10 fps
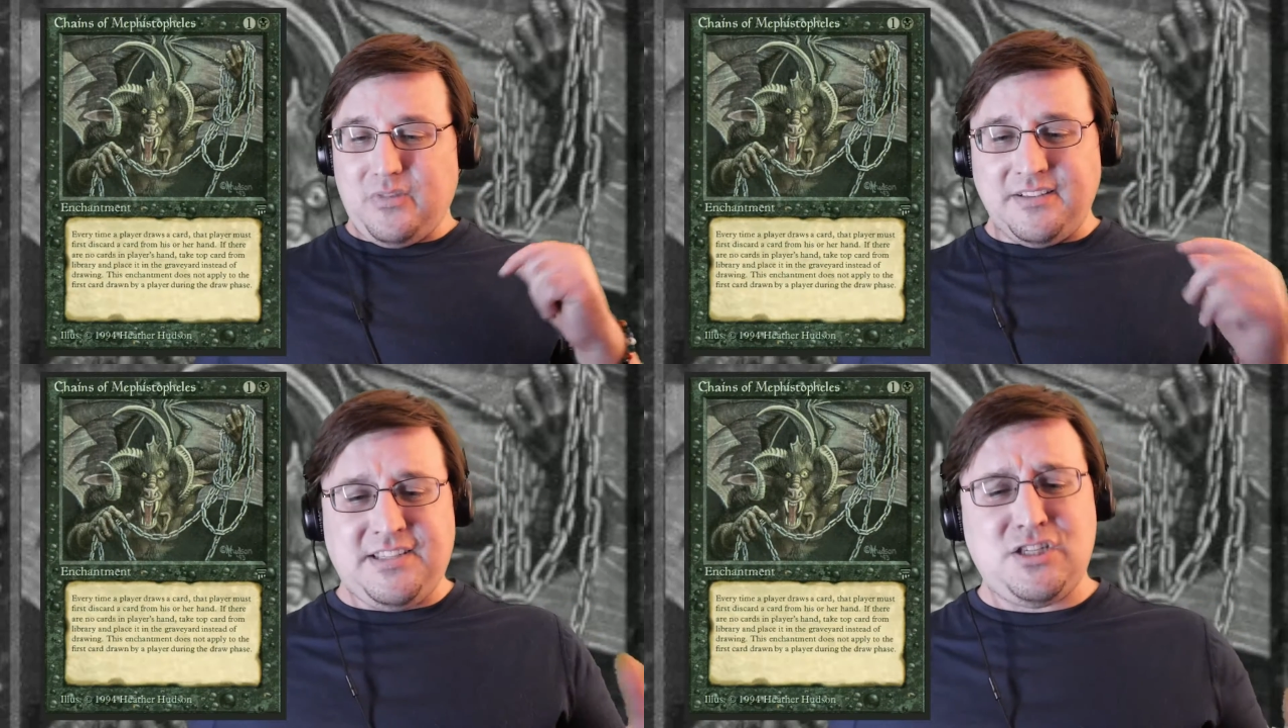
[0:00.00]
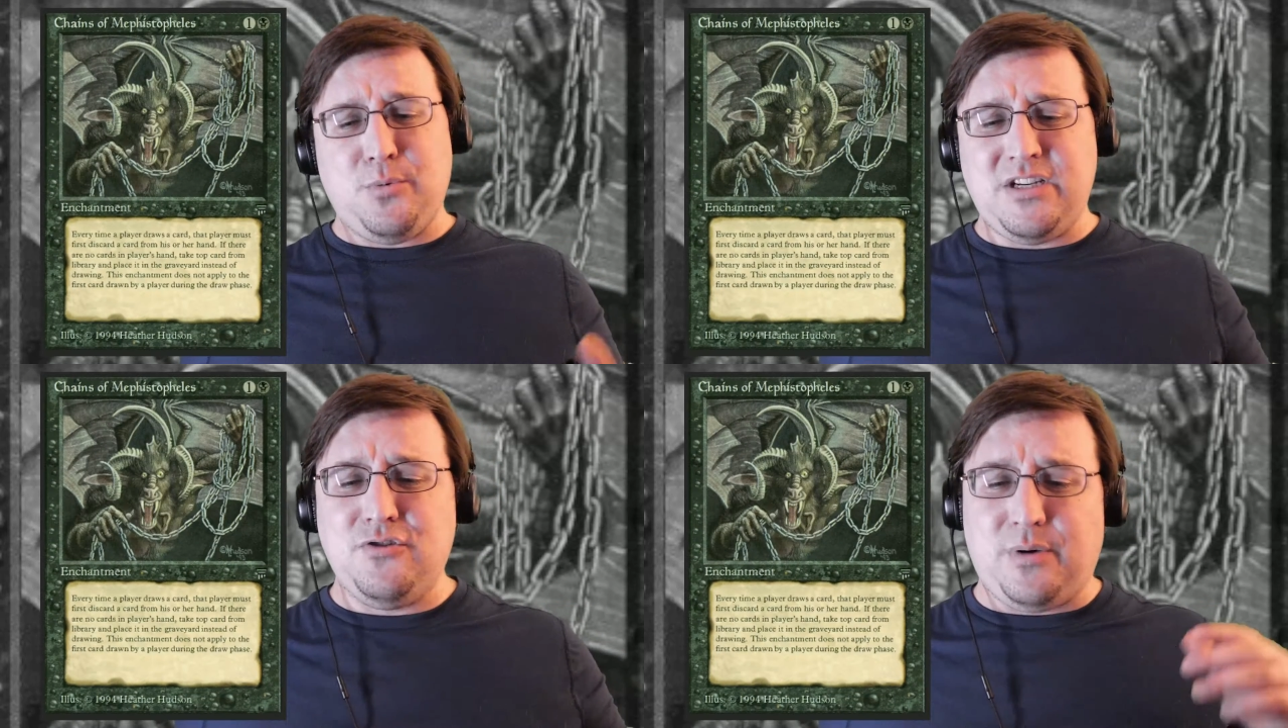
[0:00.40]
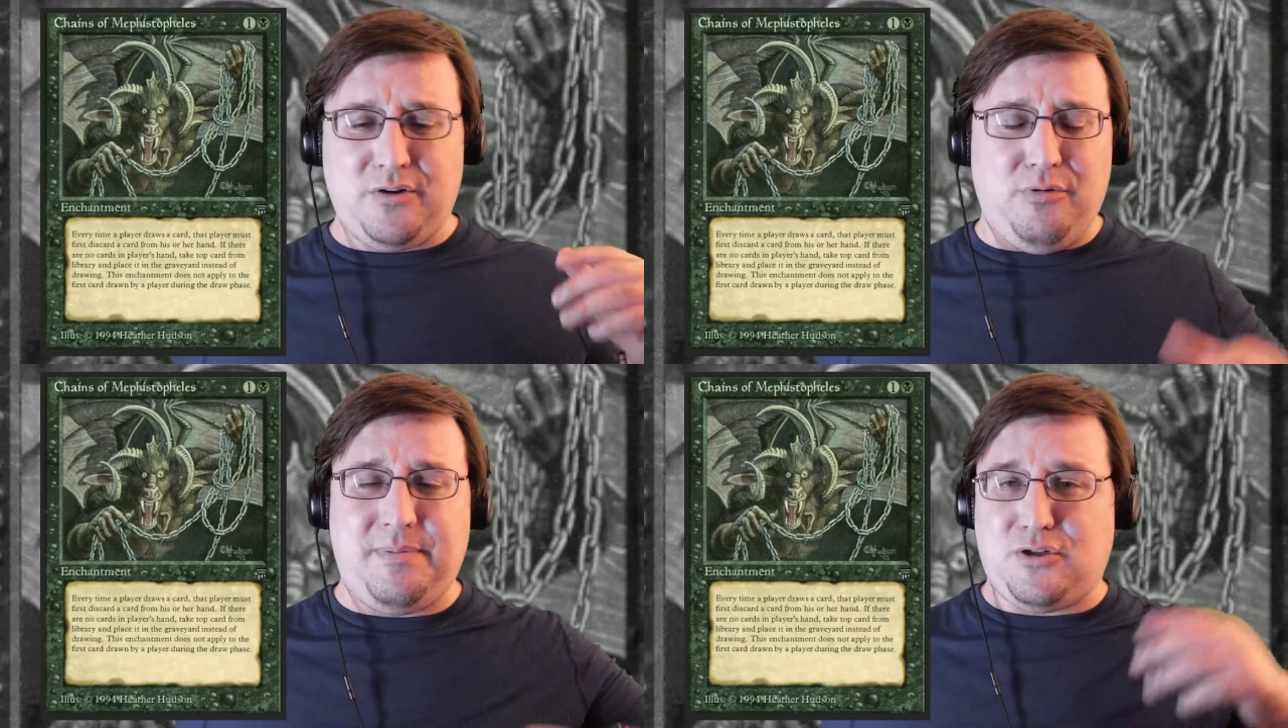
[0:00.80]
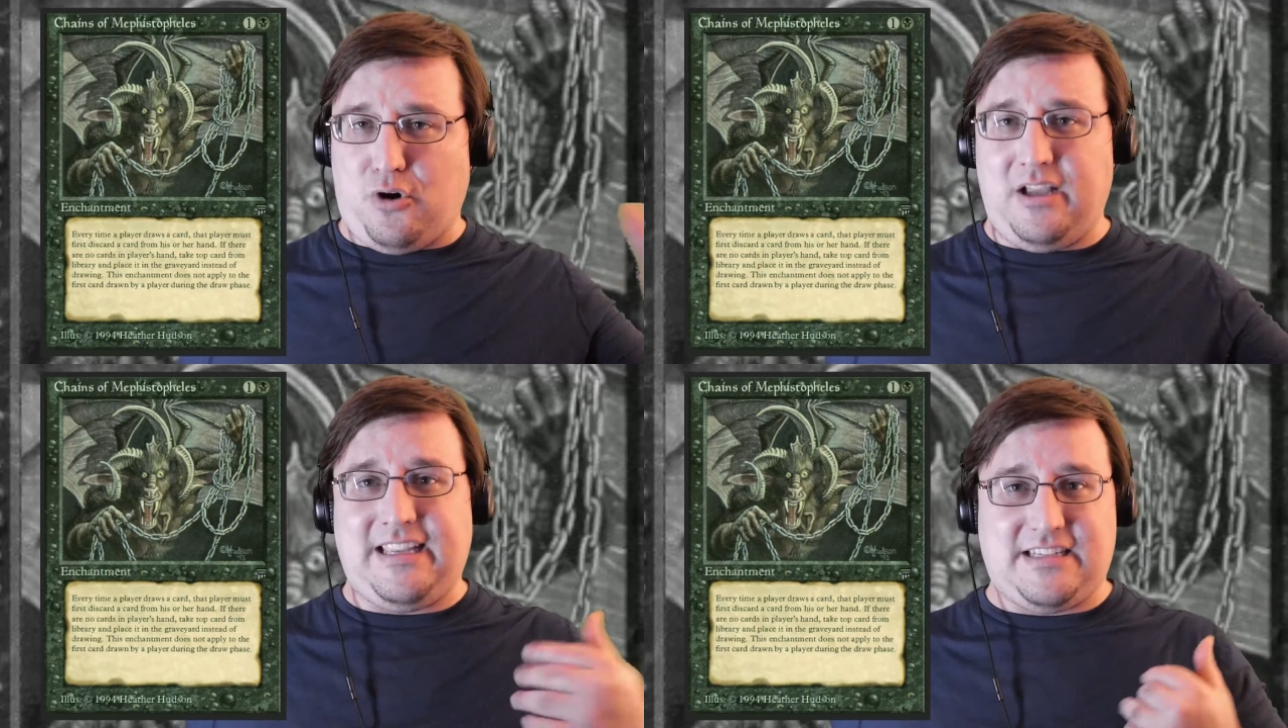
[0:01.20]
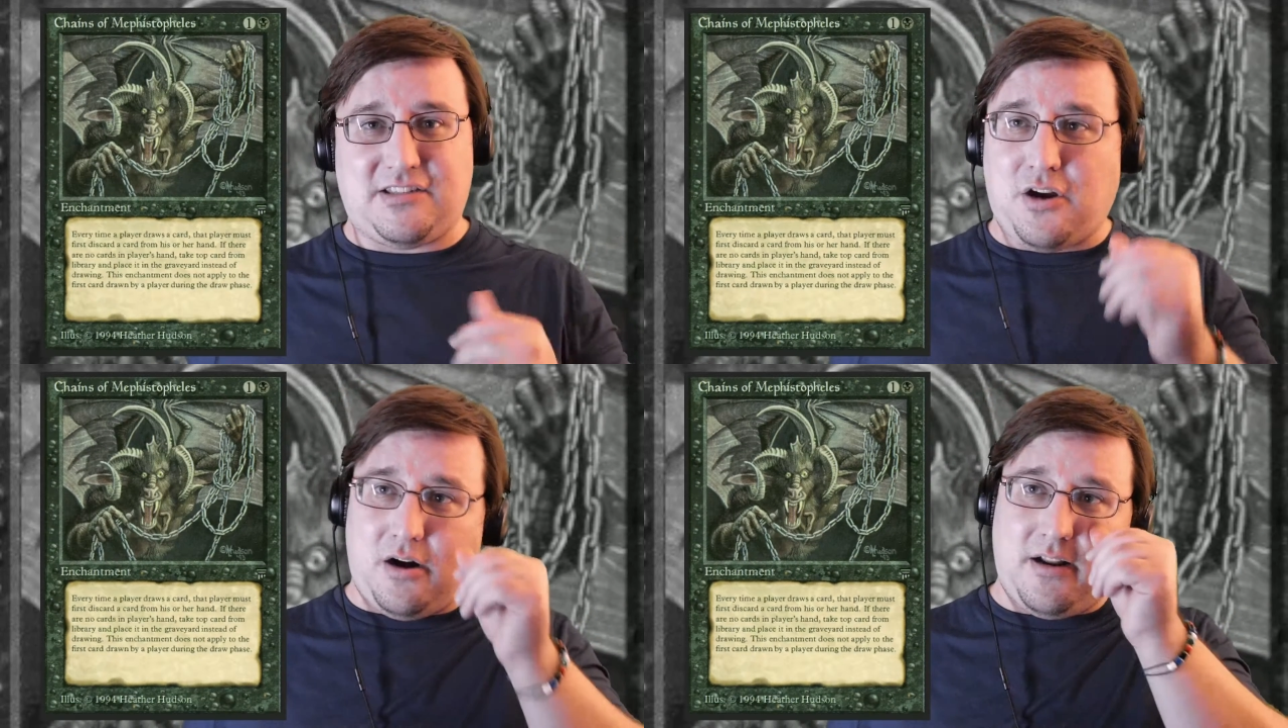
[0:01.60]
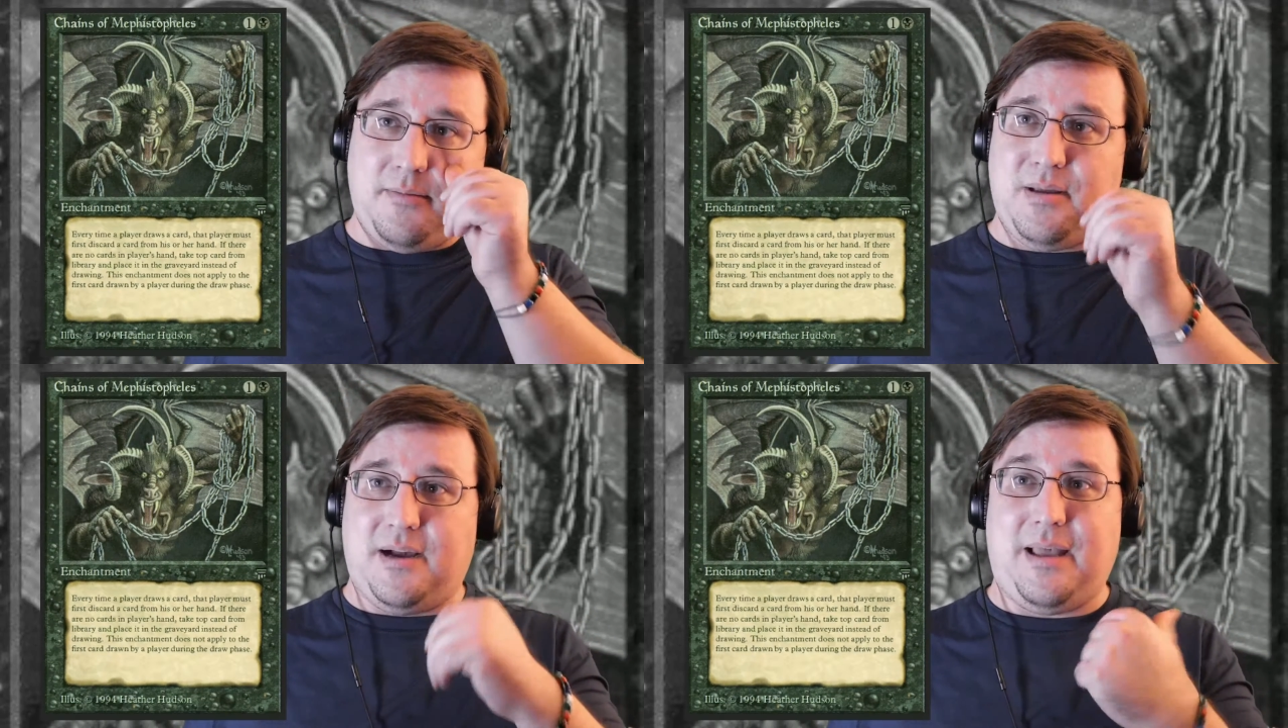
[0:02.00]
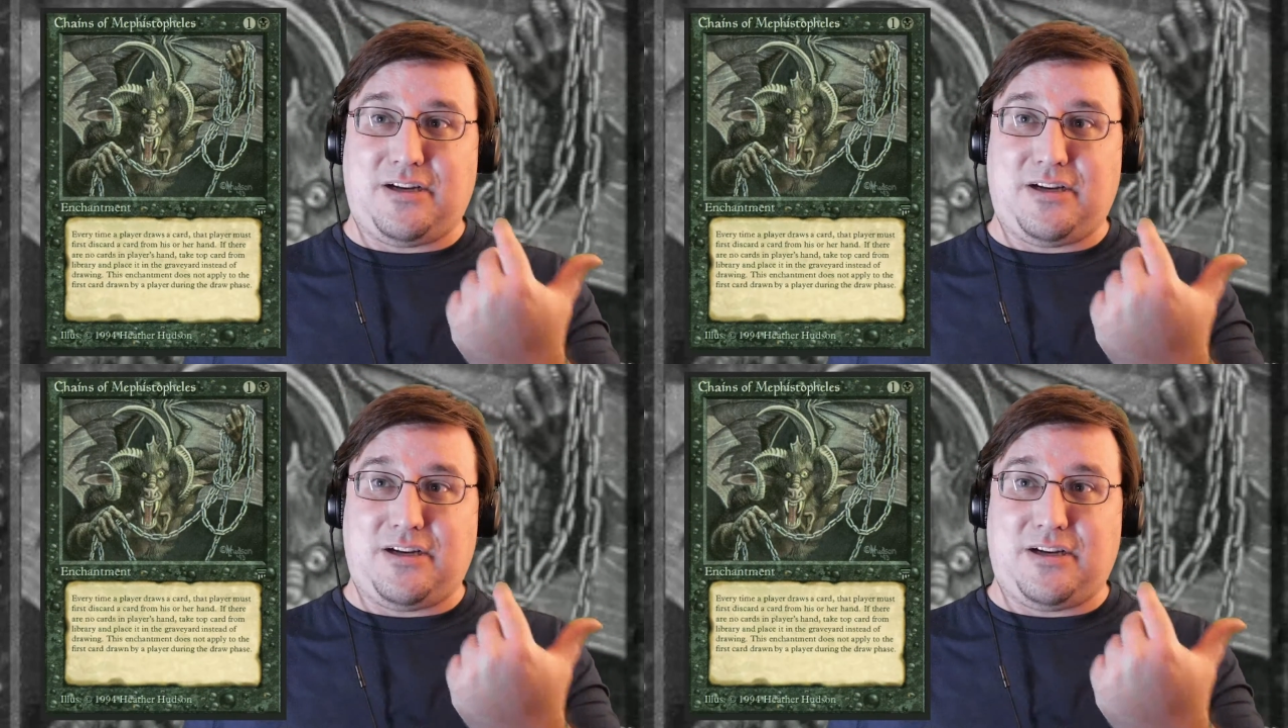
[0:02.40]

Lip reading: Situations where you would be drawing and discarding become